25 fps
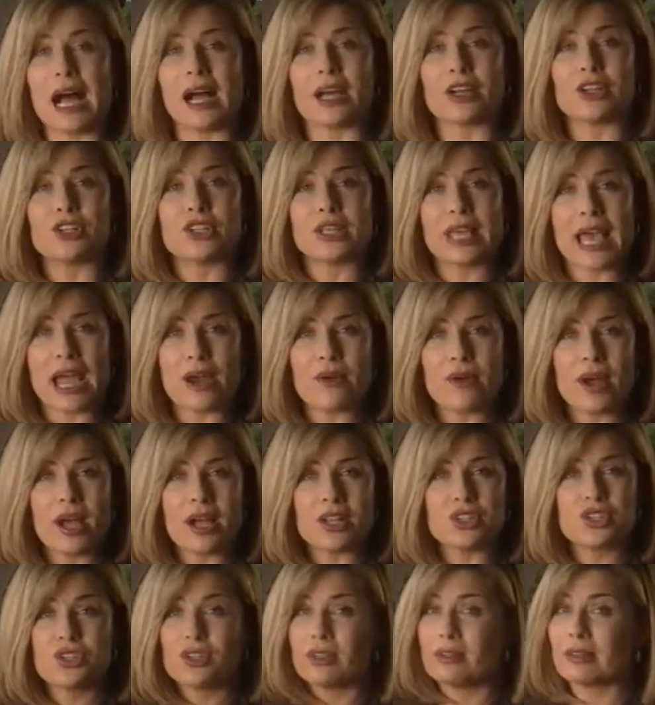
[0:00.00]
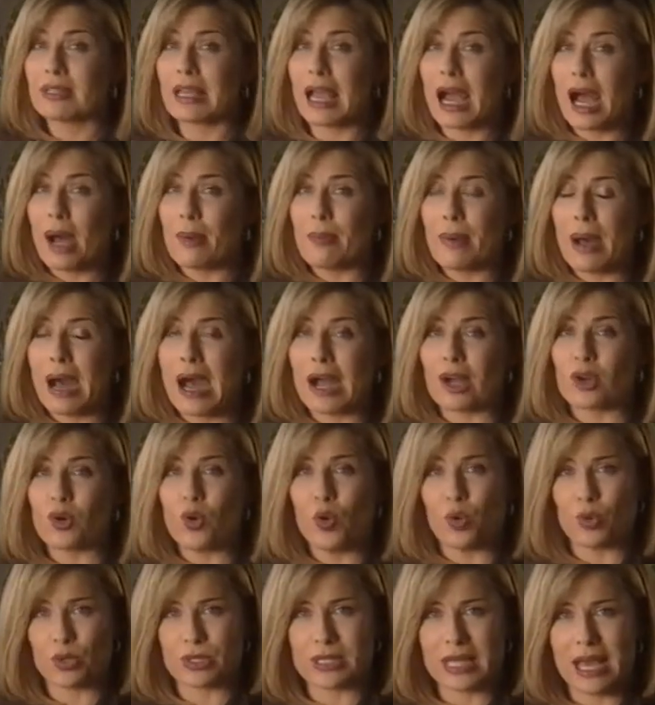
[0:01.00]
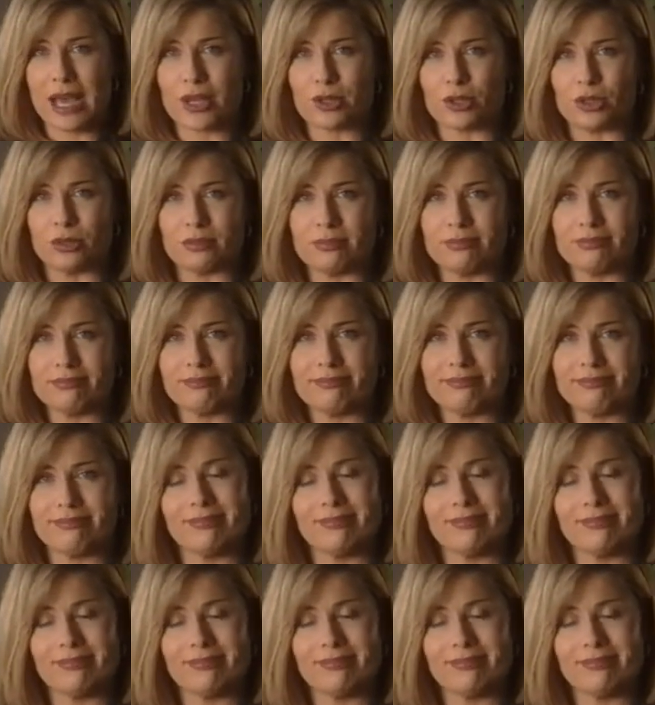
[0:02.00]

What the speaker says: a darkened garage, car park or tunnel.